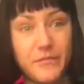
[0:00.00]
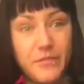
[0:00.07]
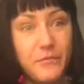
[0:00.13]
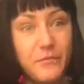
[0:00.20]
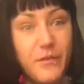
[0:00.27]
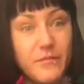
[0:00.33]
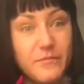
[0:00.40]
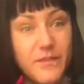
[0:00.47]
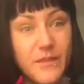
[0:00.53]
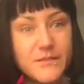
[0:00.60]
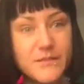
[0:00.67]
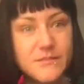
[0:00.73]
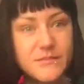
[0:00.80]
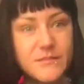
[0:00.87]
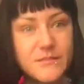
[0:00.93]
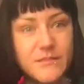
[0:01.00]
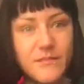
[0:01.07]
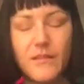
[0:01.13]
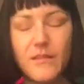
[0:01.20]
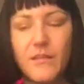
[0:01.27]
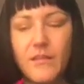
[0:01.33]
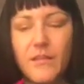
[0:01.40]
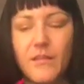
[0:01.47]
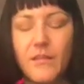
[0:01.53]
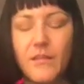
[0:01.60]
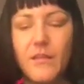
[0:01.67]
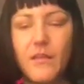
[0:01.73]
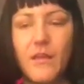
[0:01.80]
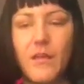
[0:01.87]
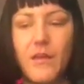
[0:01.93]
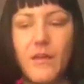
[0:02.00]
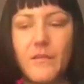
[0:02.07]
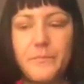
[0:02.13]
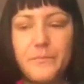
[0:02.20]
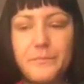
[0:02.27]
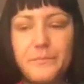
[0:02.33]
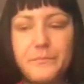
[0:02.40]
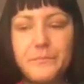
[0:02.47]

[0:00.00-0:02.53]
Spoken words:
through all of this. Learned